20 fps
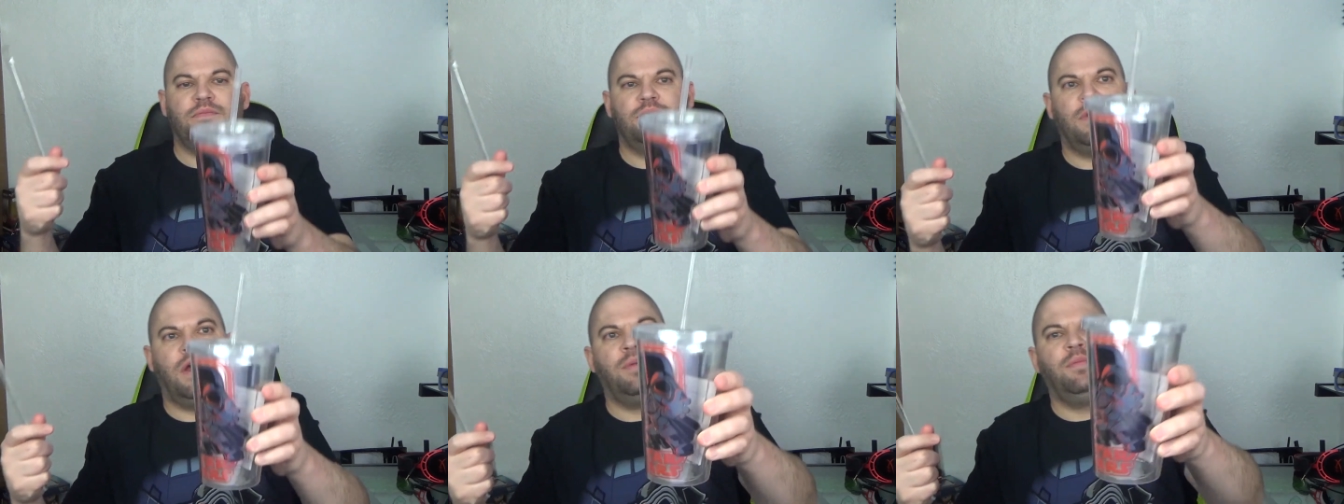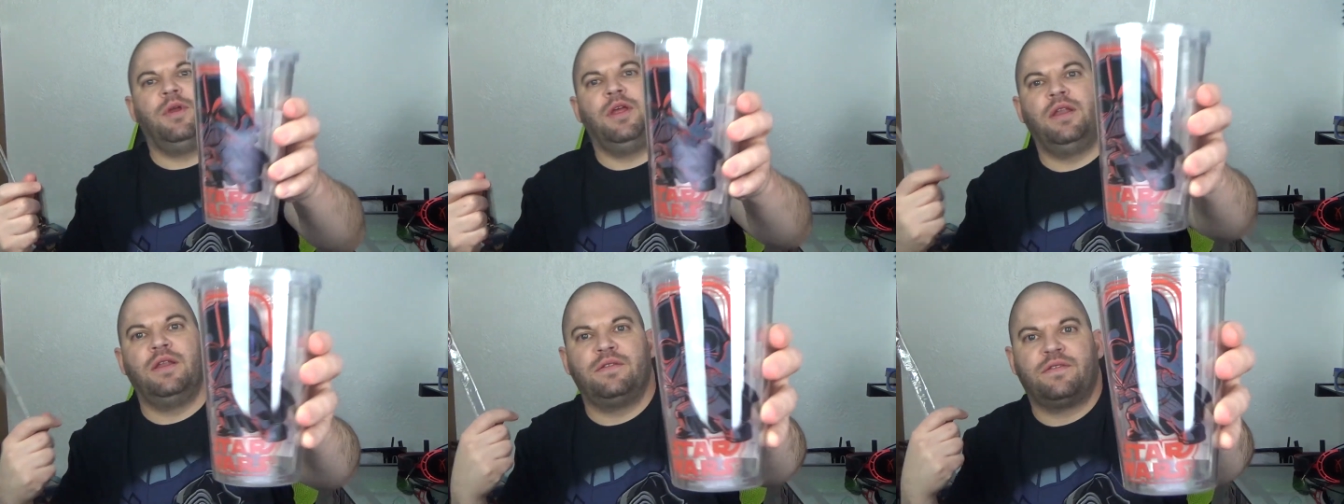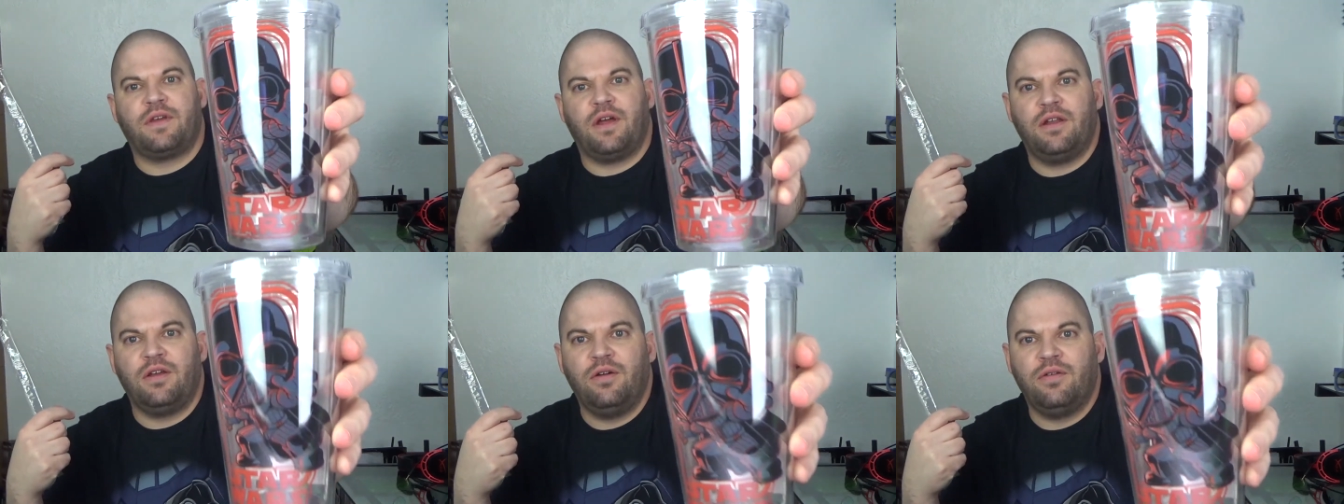I mean, it's
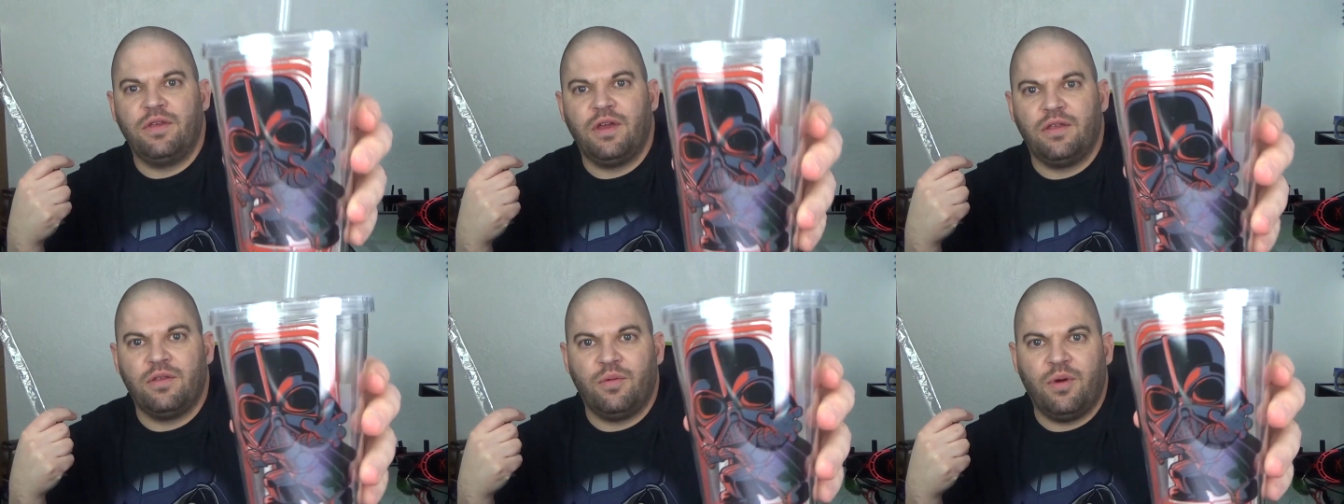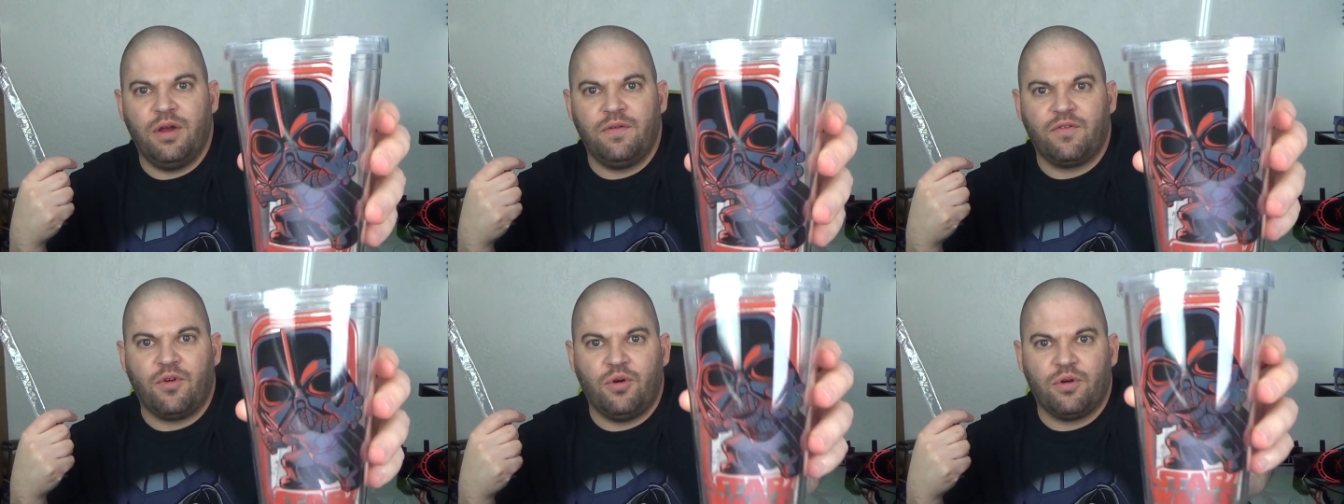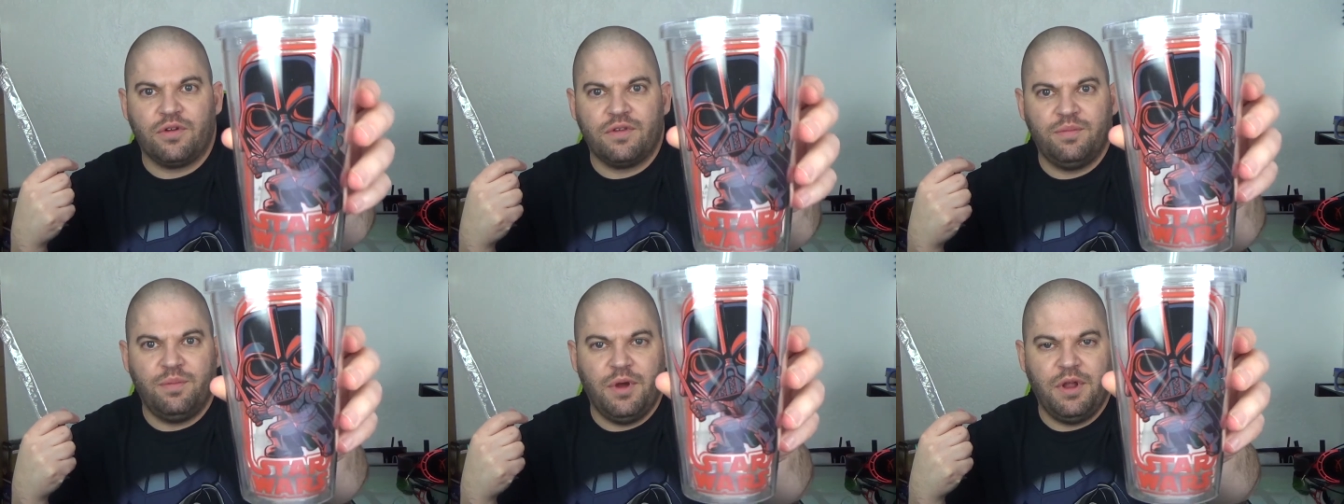got to go the other way, of
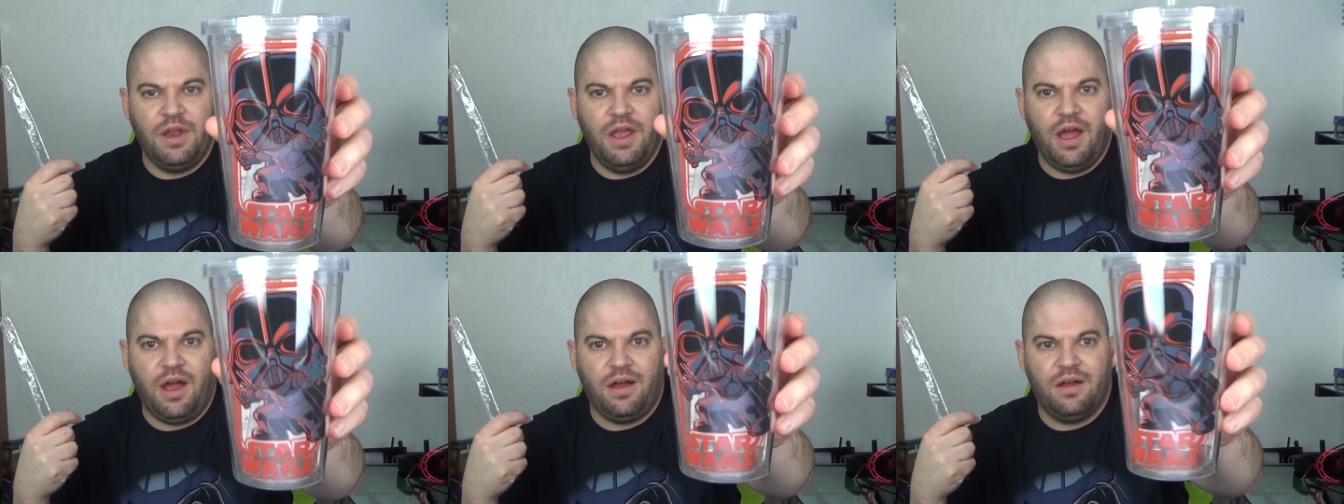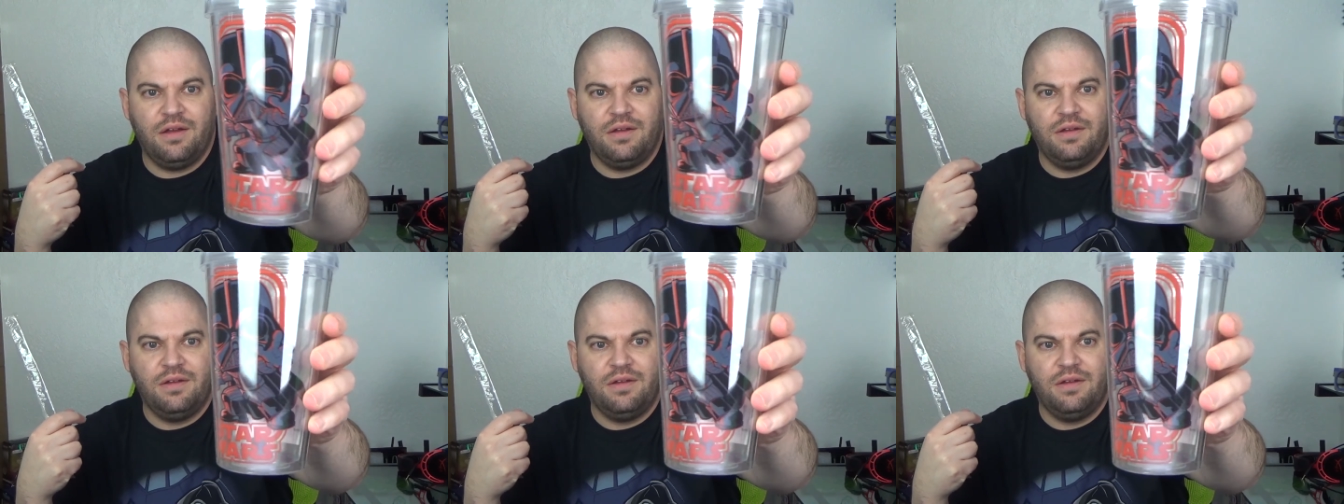course, but yeah,